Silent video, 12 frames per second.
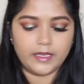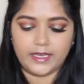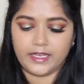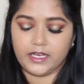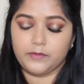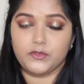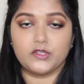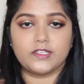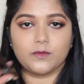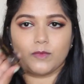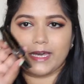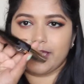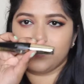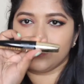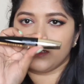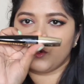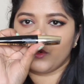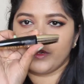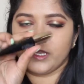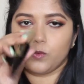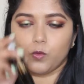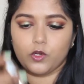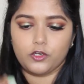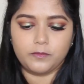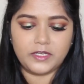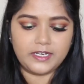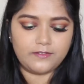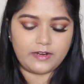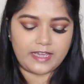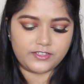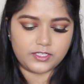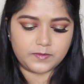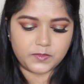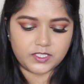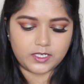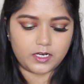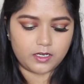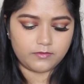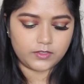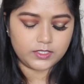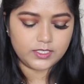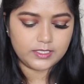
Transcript: And I'm using my L'Oreal Volume Million Lashes Mascara for